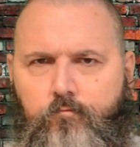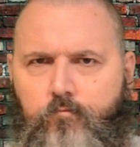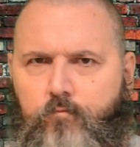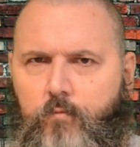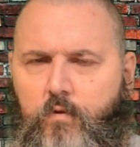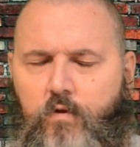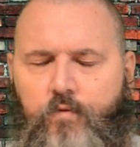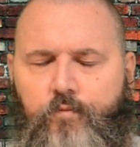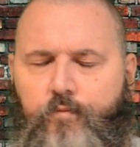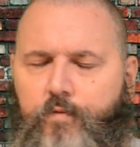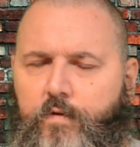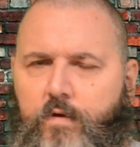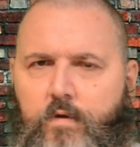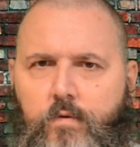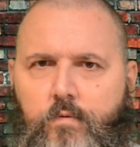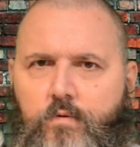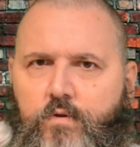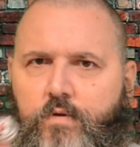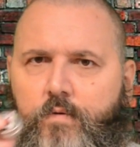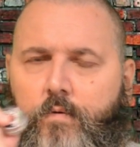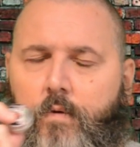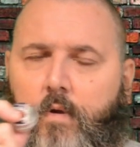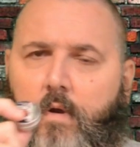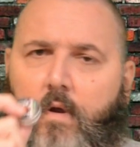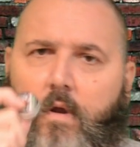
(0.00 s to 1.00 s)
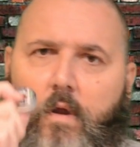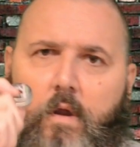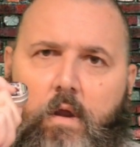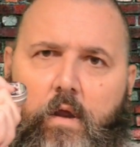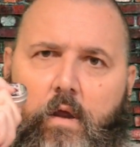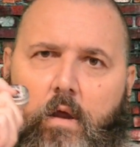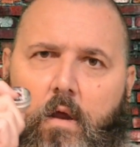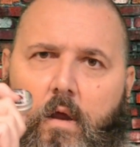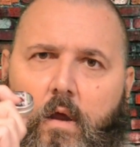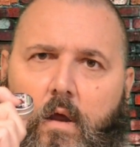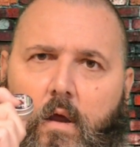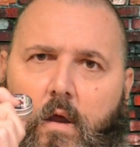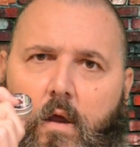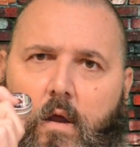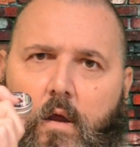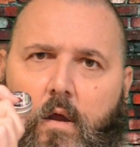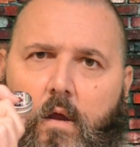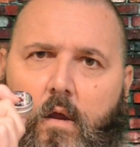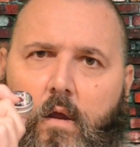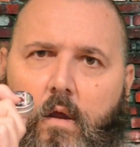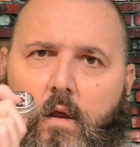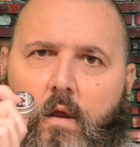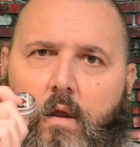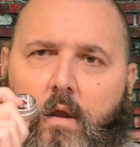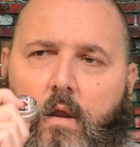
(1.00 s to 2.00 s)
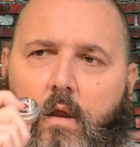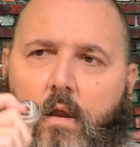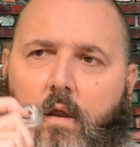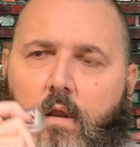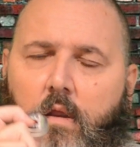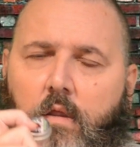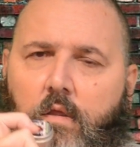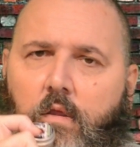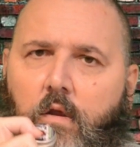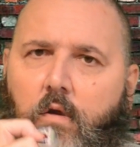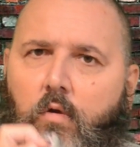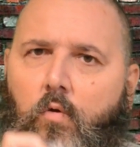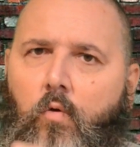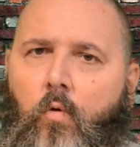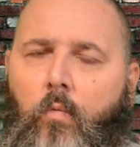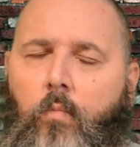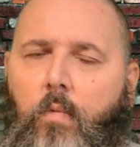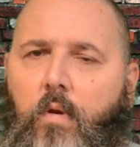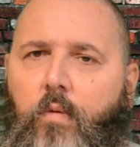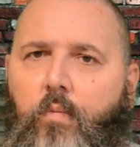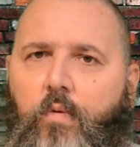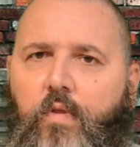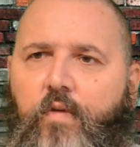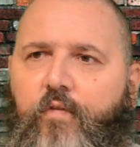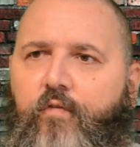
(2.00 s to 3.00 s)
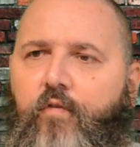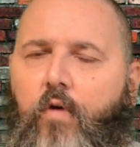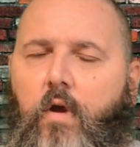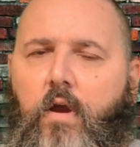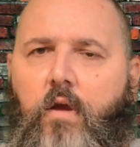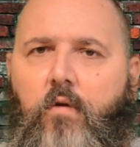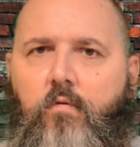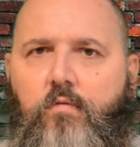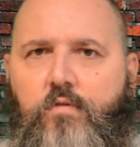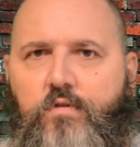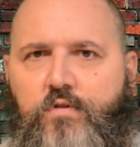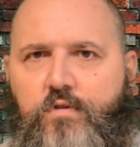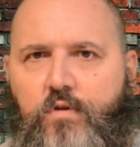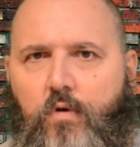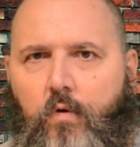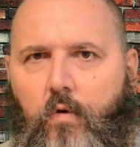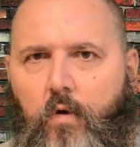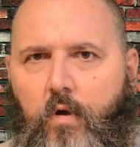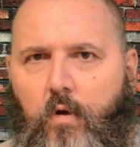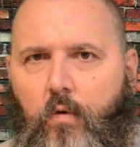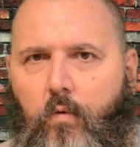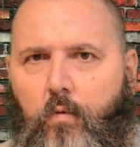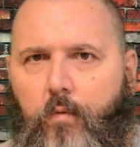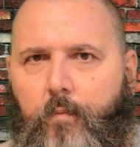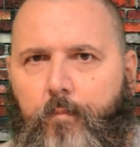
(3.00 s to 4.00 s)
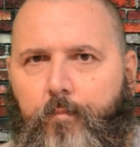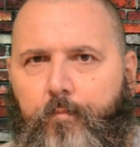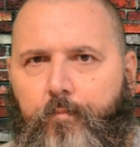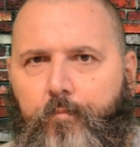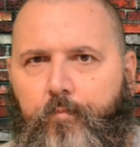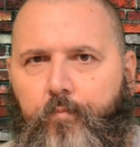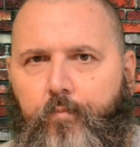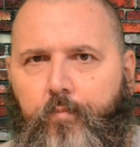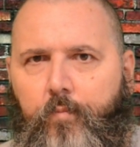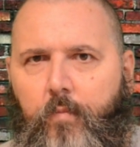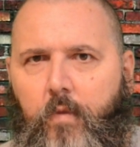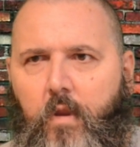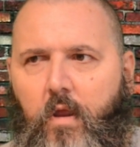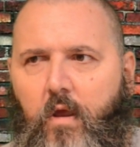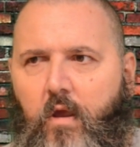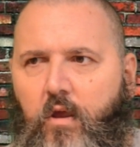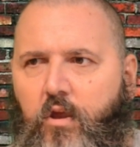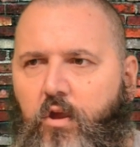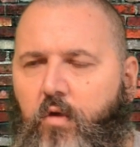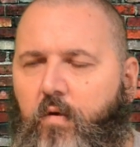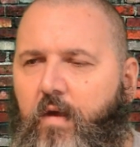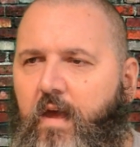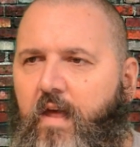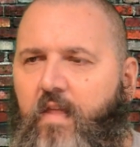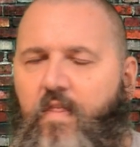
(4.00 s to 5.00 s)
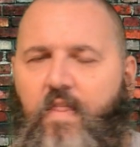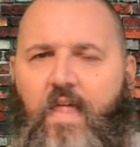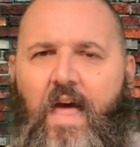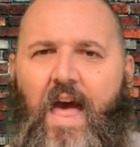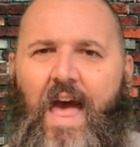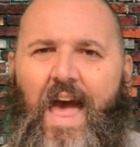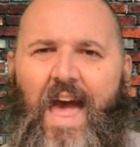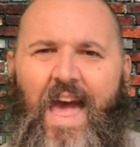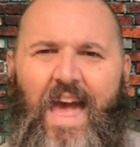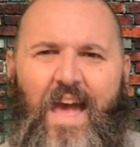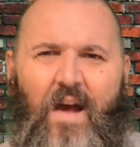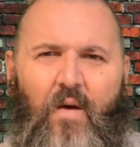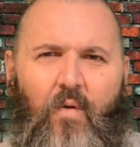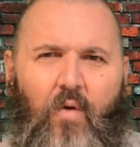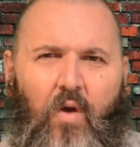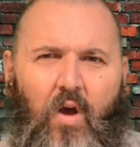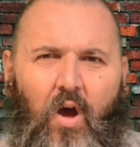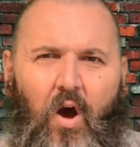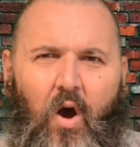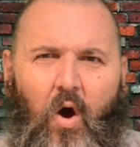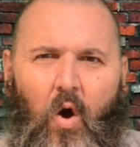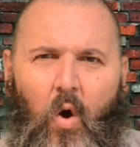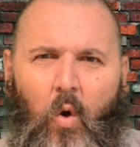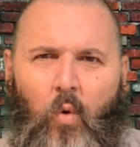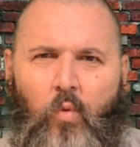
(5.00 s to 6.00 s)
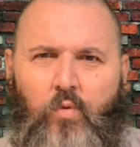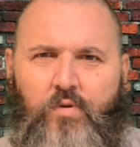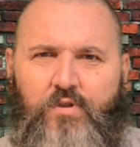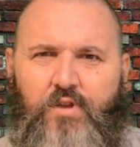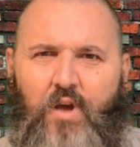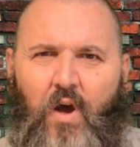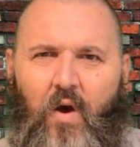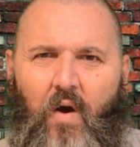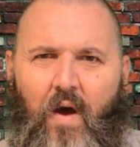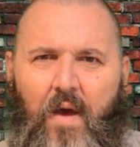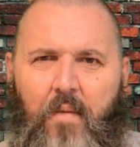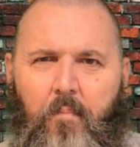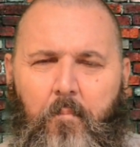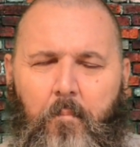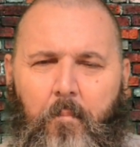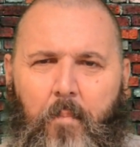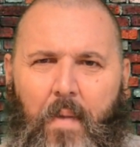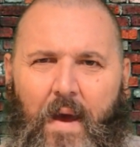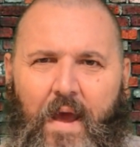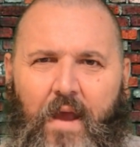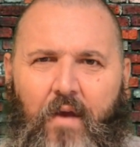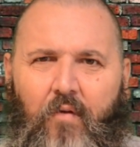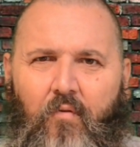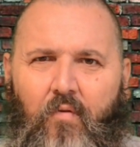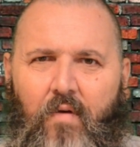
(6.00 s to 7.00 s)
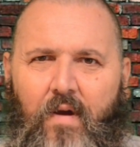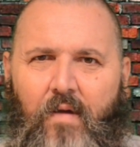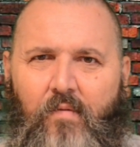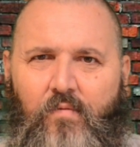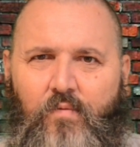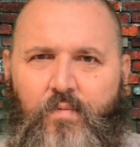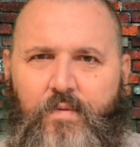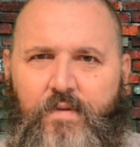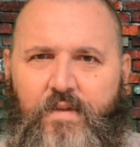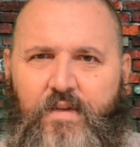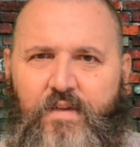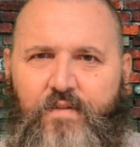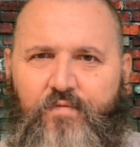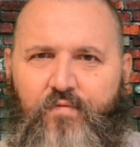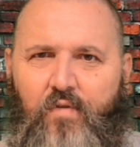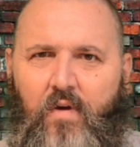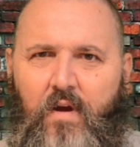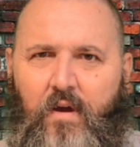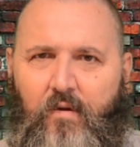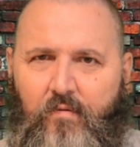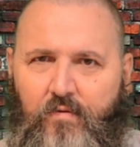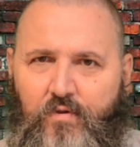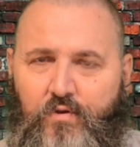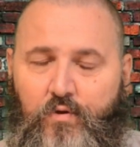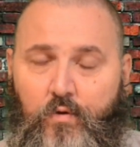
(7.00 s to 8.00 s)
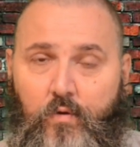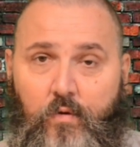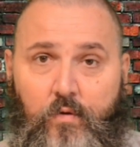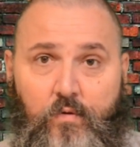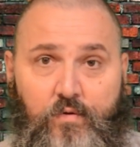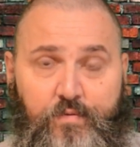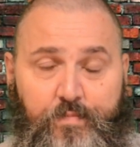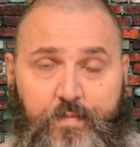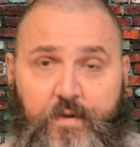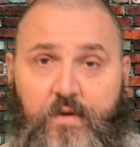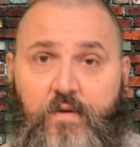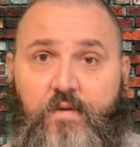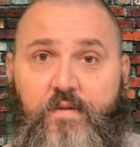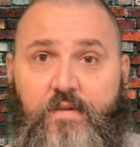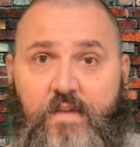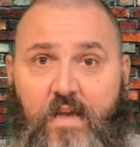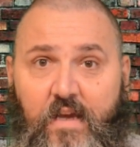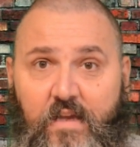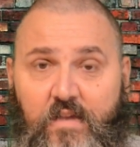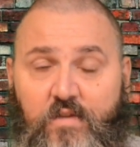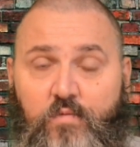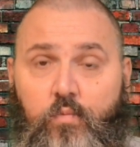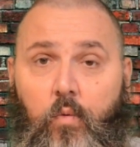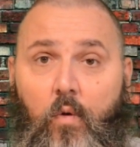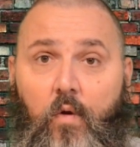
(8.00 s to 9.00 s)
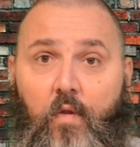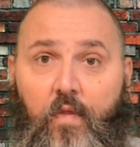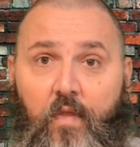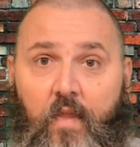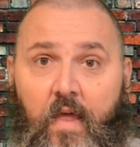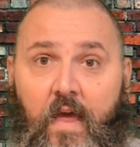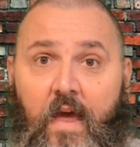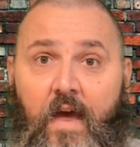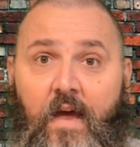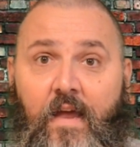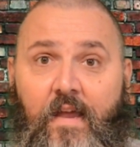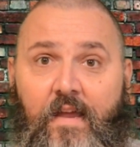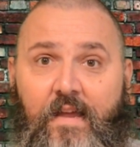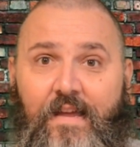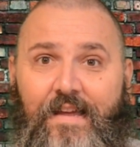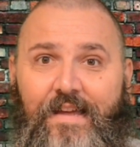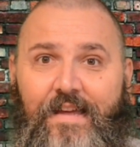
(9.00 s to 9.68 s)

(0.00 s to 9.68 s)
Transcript: confusion, that normally with a fragrance oil, you get that alcohol type background with these fragrance oils because that's what they're